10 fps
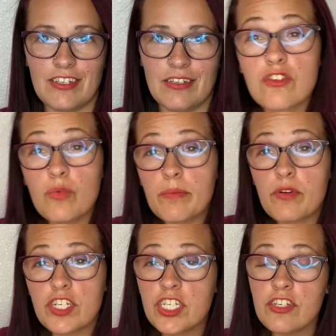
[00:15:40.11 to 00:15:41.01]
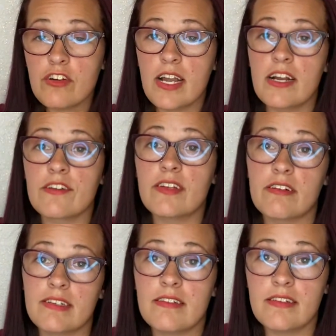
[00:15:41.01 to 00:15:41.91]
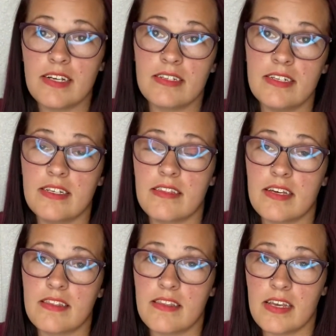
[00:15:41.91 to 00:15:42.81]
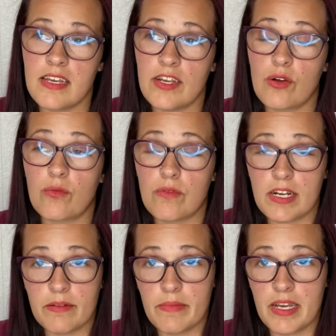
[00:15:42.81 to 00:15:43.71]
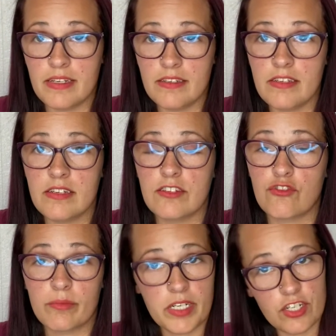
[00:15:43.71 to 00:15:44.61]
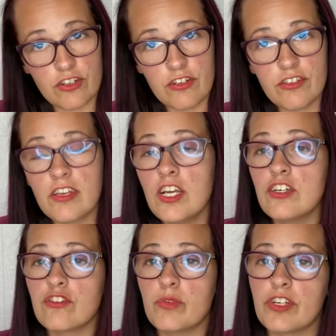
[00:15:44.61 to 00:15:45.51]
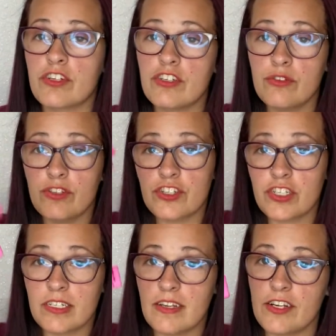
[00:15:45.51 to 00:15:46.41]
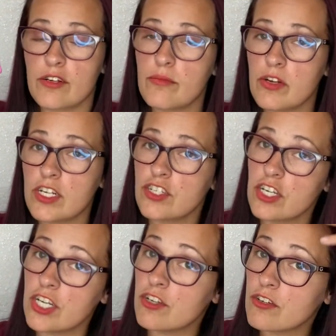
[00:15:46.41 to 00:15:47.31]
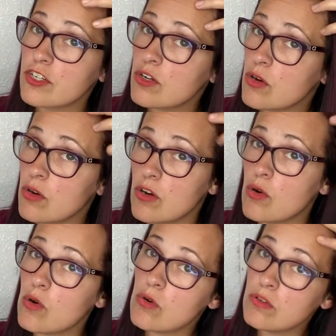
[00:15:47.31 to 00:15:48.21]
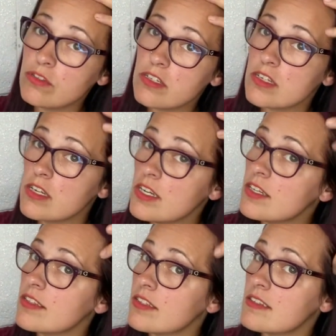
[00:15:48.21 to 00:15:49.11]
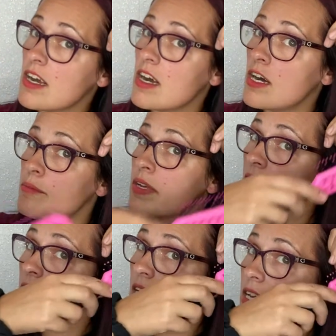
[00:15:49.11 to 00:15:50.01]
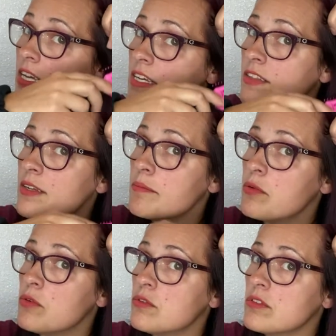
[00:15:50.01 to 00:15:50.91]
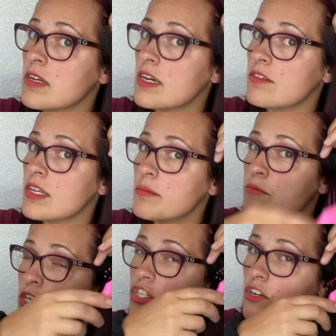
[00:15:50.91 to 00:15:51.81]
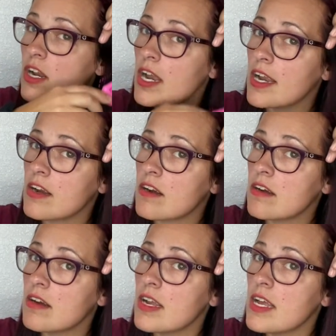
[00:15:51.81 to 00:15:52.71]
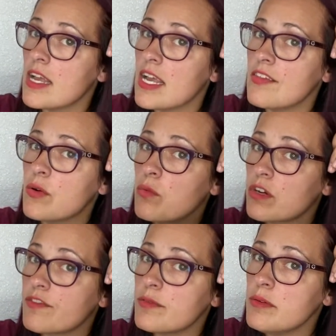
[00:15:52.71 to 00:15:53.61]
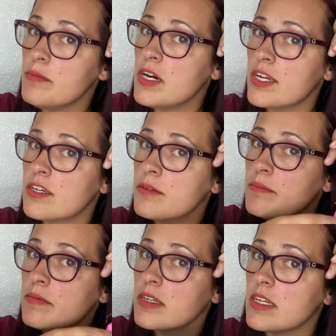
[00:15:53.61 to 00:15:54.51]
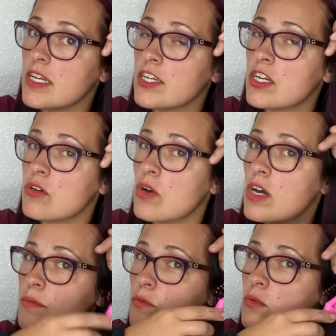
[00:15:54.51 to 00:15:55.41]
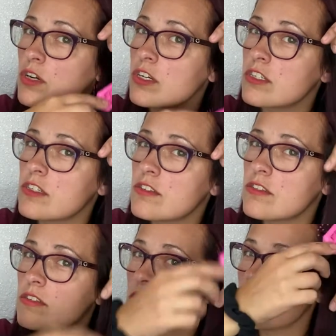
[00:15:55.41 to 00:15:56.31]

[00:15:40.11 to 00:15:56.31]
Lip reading: So when brushing your hair, there is a technique that they recommend, Dreamcatchers. So what you're gonna do is you're gonna take your brush and you're gonna hold the top and then pull down and brush your hair. And then work from the bottom and go upwards.